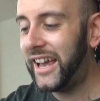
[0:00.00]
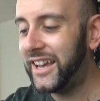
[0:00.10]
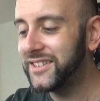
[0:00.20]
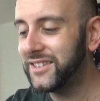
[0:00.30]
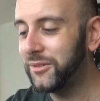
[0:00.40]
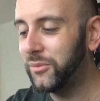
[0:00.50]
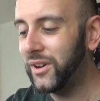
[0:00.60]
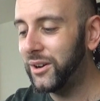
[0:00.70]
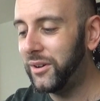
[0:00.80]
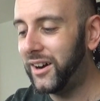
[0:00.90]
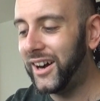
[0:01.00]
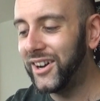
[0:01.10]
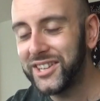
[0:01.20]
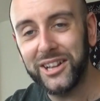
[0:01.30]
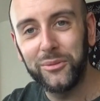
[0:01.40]
And well,
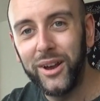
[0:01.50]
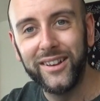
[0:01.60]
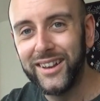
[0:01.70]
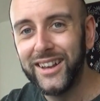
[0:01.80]
I don't know.